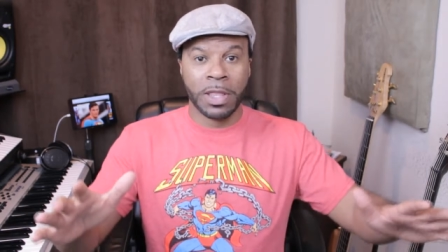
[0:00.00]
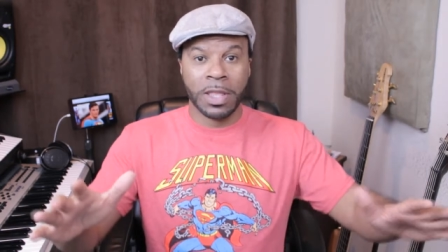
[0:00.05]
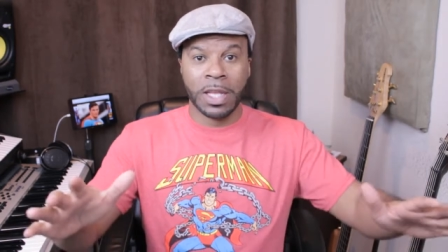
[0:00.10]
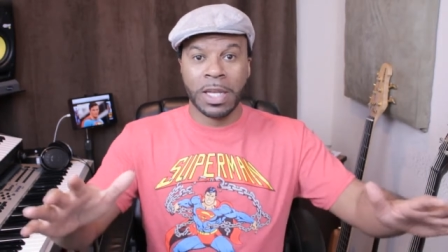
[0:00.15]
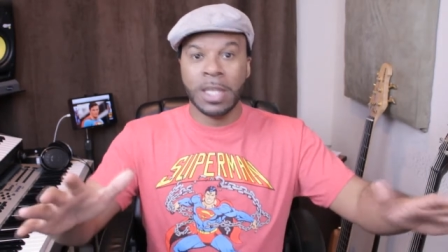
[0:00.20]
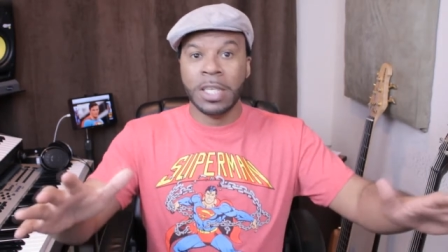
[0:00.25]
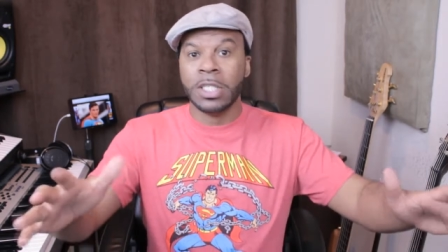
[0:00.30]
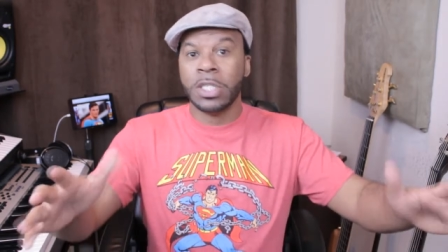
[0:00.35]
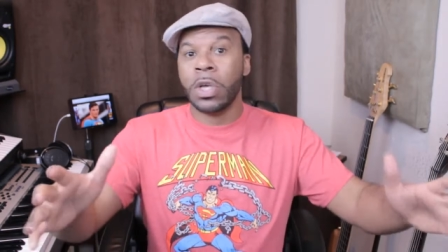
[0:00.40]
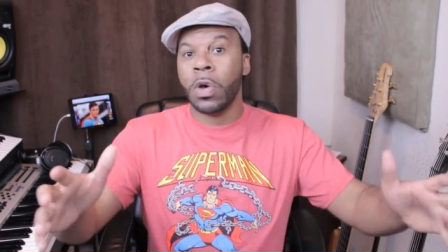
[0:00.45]
and
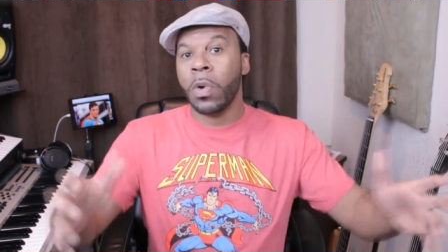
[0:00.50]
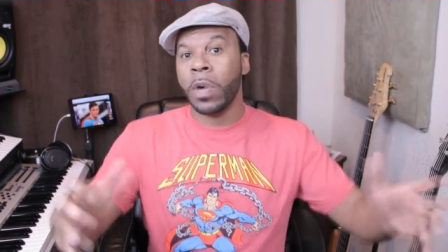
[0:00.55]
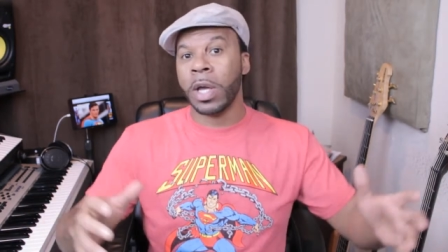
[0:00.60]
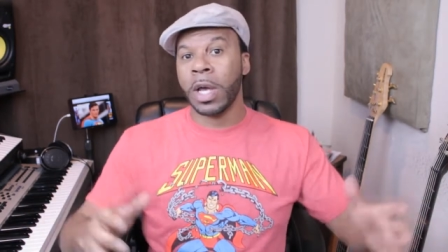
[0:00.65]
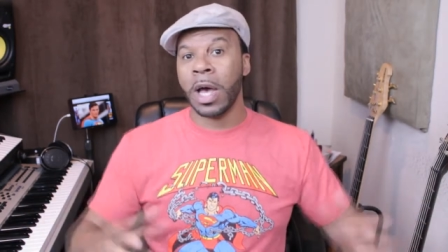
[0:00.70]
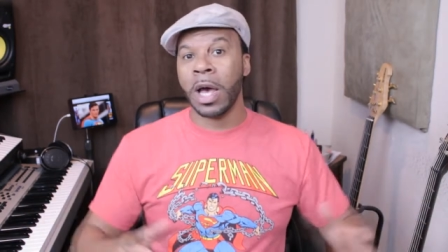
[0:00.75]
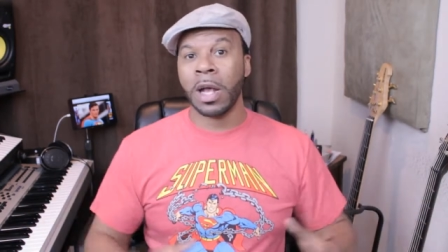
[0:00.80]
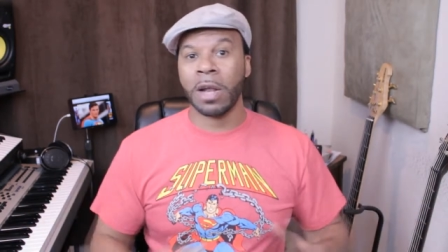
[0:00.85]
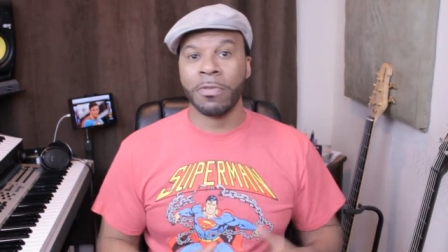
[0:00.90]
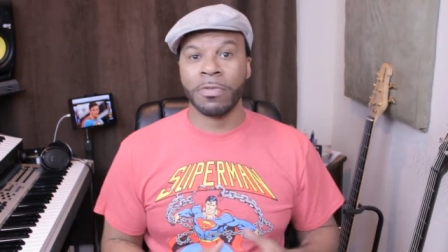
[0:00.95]
then he's
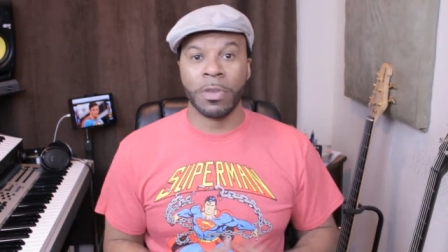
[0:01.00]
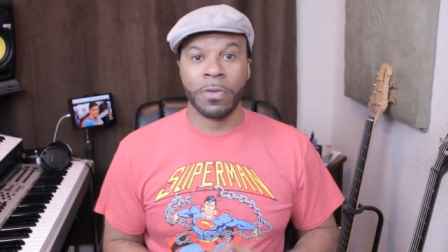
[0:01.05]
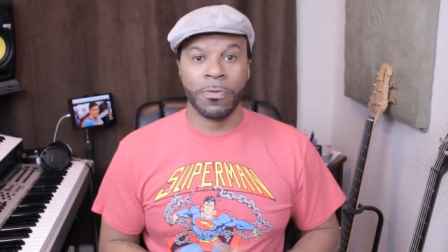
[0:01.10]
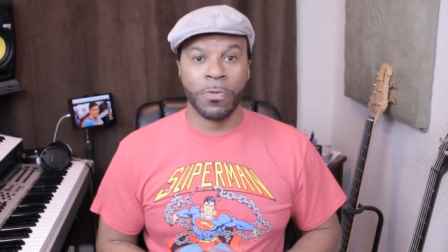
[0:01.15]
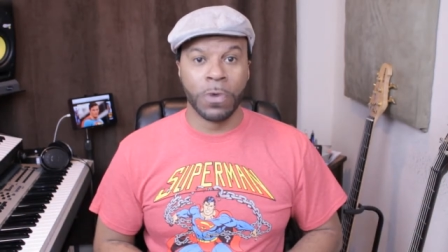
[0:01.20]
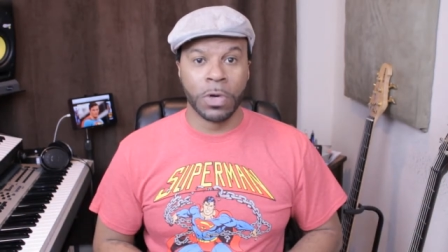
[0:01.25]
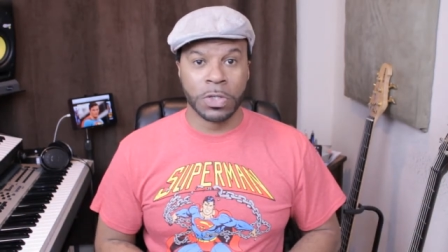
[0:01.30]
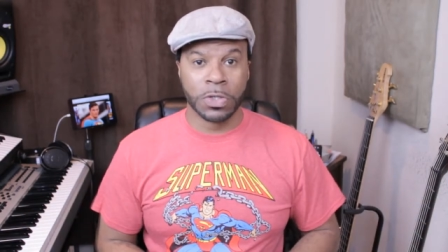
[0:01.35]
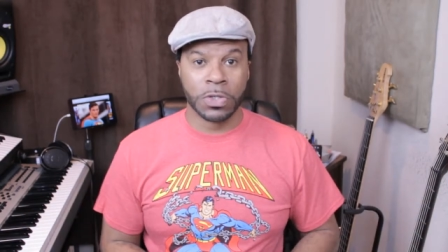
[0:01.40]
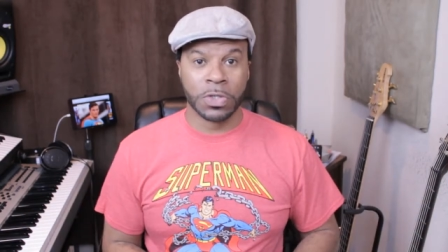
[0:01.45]
going out of the
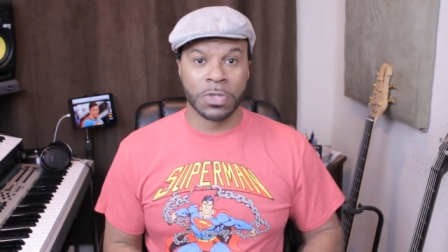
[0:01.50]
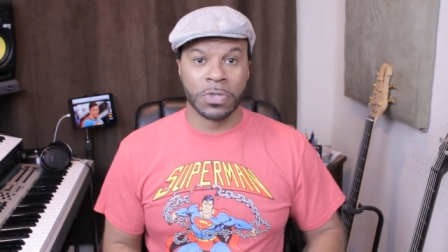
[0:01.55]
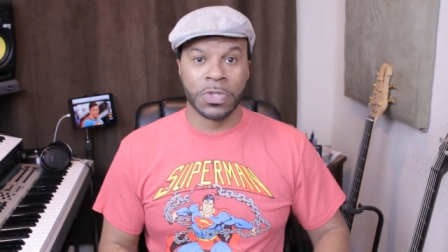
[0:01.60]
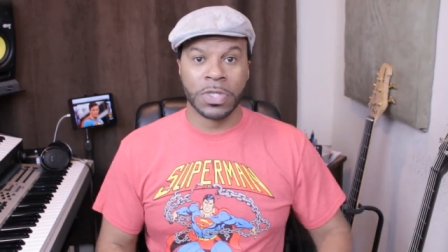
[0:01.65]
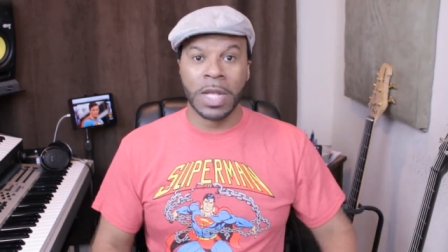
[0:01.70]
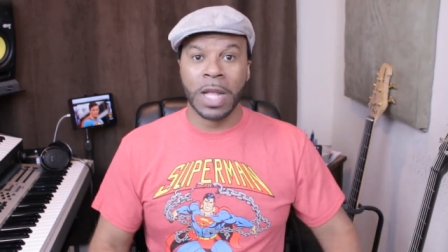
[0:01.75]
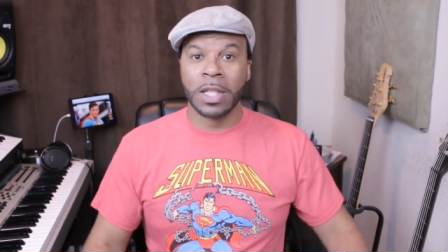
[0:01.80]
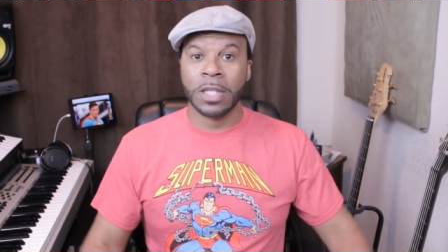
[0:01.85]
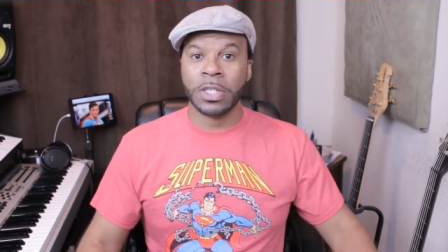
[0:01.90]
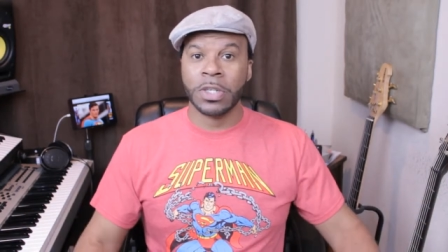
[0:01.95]
Fortress of
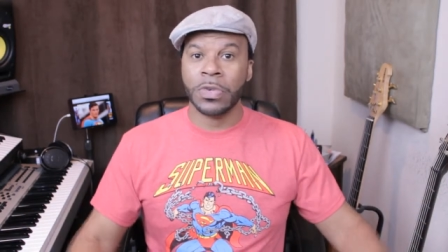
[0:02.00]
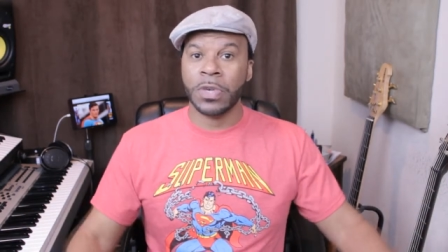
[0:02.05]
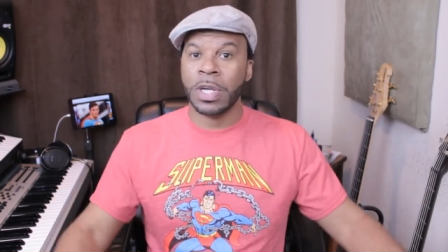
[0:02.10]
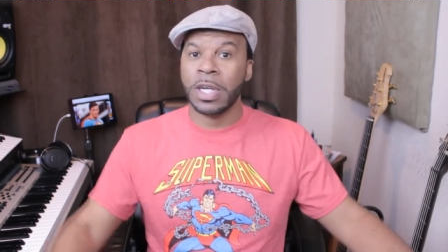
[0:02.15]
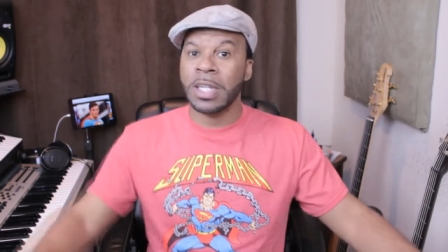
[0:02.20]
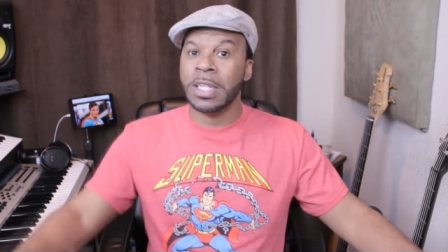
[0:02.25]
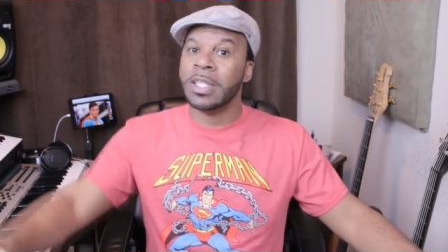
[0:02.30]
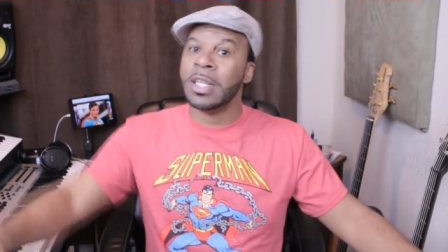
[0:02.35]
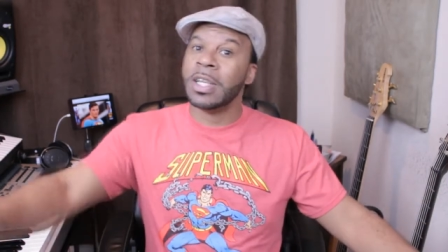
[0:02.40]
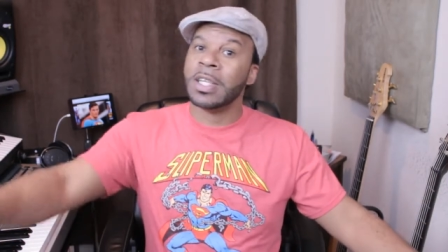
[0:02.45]
Solitude,
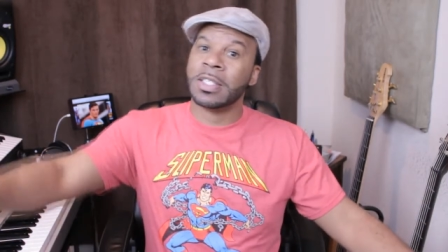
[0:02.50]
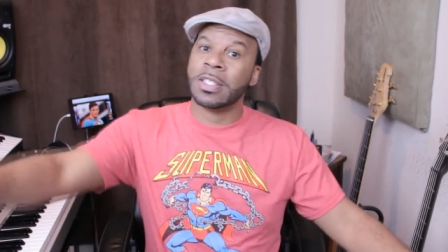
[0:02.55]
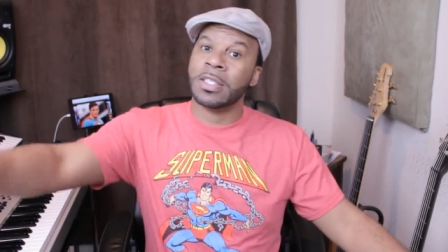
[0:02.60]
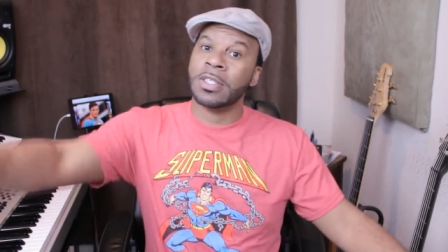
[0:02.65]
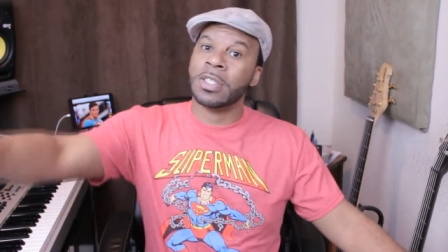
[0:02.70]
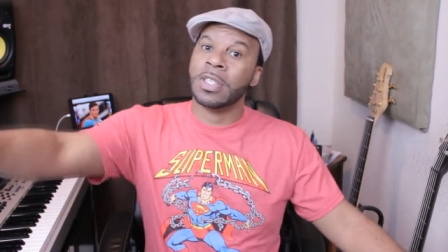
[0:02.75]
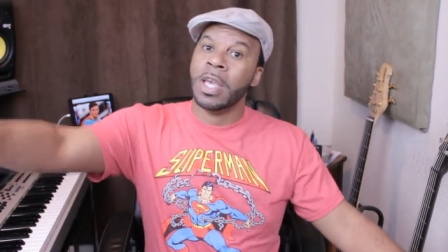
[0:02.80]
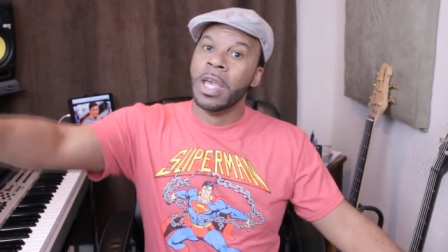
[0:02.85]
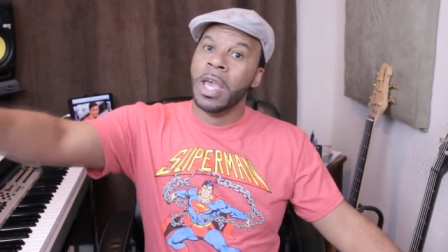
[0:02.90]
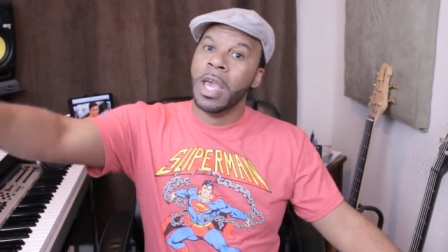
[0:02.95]
and he does
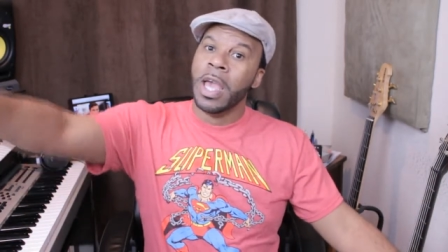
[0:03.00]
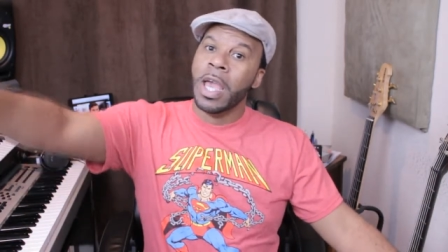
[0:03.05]
this